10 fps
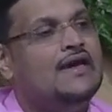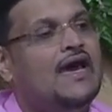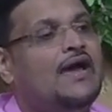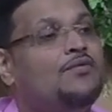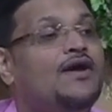
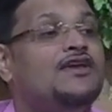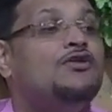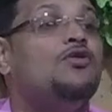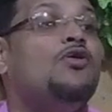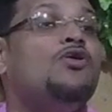And when he
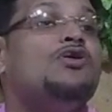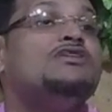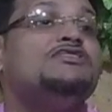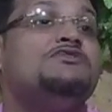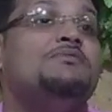
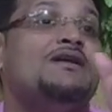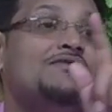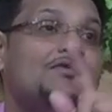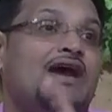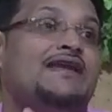goes to
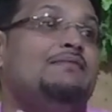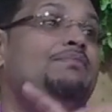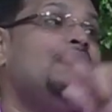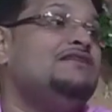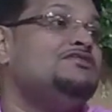Mathura and he
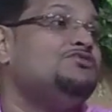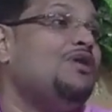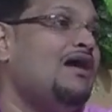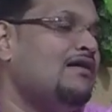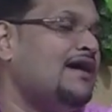builds
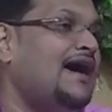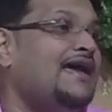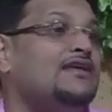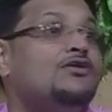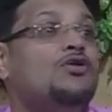Dwarka
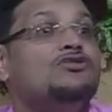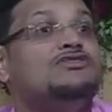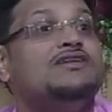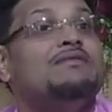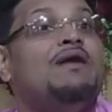and he goes
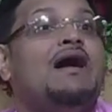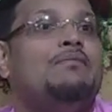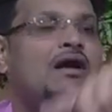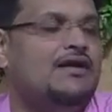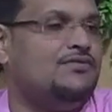to the
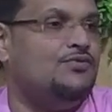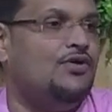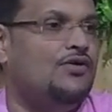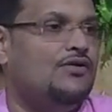Mahabharat war,